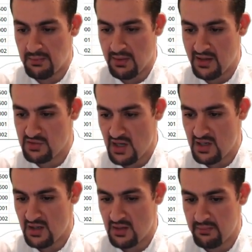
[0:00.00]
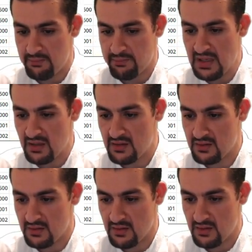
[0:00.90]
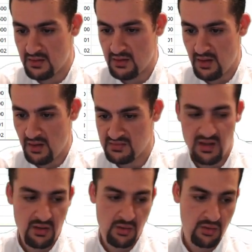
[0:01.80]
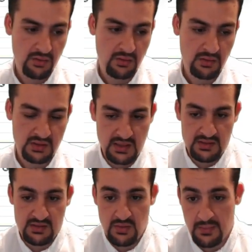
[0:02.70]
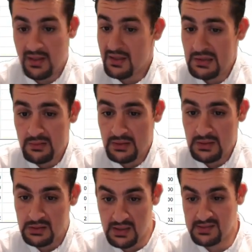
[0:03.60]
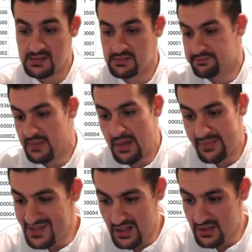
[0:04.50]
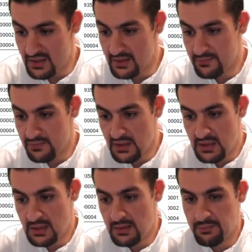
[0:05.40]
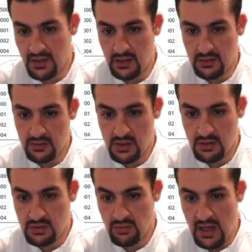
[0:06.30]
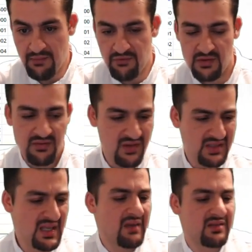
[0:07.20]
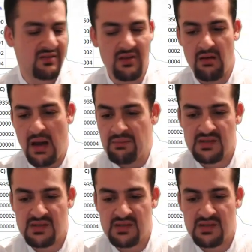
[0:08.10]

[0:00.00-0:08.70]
I try to beat the selling order because I just want to make a little bit. That's my mentality. But you could do it for the sake of this video.